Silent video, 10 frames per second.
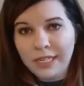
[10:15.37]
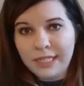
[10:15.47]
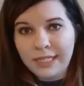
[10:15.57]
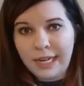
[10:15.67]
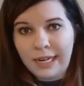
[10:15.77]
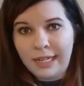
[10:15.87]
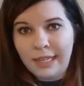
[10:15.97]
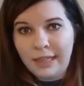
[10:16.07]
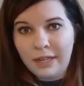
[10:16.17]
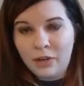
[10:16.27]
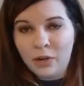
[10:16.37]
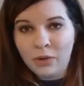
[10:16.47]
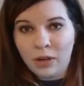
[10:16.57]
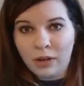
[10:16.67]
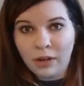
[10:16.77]
They decided that they're
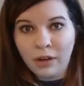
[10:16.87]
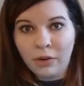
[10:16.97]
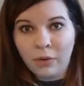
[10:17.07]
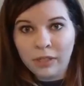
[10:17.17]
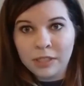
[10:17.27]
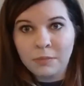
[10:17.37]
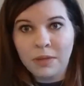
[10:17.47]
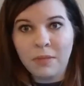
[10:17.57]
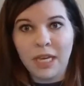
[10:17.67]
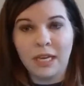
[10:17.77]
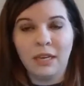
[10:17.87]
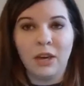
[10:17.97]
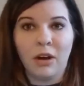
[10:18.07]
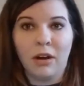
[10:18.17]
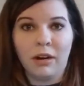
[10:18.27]
no longer going to be
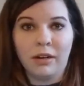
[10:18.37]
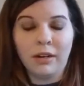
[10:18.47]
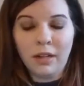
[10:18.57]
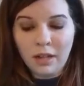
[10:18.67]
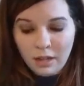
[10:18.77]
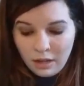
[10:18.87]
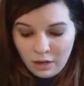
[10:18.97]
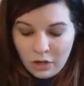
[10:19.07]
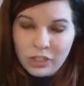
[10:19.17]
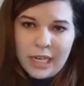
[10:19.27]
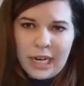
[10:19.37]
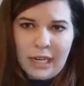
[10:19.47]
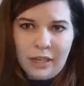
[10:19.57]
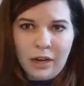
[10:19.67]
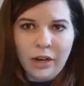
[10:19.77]
making yarn or
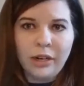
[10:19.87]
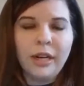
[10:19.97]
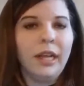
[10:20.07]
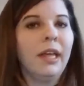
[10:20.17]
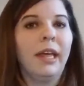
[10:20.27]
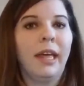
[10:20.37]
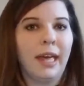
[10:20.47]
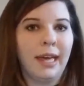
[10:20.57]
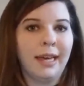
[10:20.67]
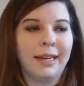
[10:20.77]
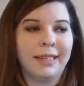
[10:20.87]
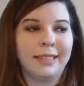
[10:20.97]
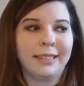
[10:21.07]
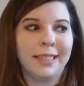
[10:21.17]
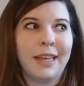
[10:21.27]
dyeing yarn,
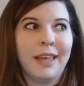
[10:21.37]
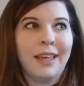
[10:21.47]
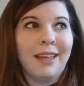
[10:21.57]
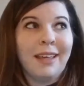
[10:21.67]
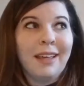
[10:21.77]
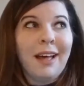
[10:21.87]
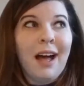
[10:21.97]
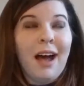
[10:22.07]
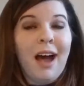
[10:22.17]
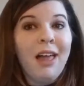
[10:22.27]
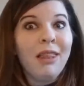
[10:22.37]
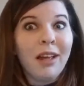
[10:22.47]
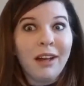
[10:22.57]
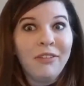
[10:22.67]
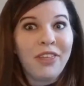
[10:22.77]
and I
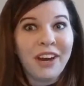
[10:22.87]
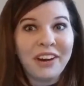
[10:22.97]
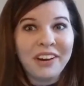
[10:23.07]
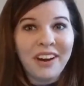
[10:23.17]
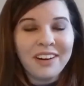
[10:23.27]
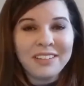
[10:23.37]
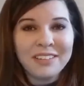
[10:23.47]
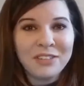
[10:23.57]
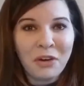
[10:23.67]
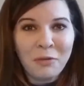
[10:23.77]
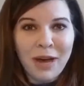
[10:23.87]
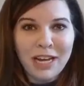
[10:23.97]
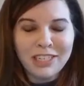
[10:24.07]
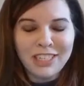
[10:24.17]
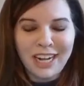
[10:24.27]
love their yarn so
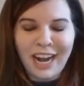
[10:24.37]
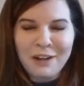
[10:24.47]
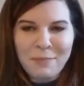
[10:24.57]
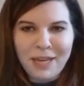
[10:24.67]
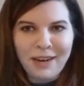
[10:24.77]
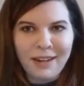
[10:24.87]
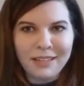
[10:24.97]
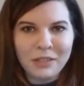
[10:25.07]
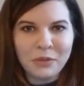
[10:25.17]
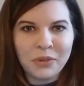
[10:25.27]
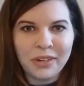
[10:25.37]
much, so I kind of panicked